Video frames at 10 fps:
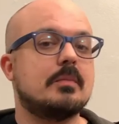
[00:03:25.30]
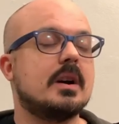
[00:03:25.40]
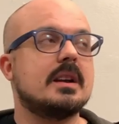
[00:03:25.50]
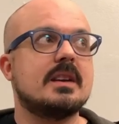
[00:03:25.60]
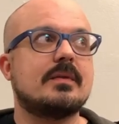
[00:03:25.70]

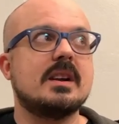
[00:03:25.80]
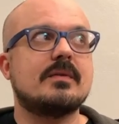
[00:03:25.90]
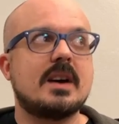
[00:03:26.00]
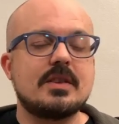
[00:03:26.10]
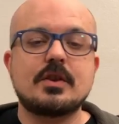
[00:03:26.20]
But
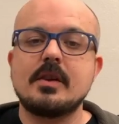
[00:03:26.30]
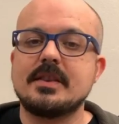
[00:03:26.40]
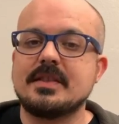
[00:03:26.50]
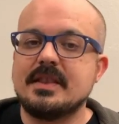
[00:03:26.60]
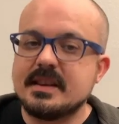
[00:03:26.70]
if I thought
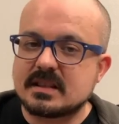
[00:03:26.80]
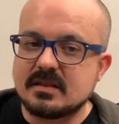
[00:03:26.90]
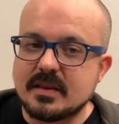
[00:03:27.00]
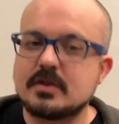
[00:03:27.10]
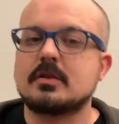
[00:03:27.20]
that this
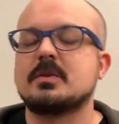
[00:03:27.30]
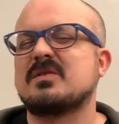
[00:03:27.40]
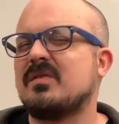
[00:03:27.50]
adventure was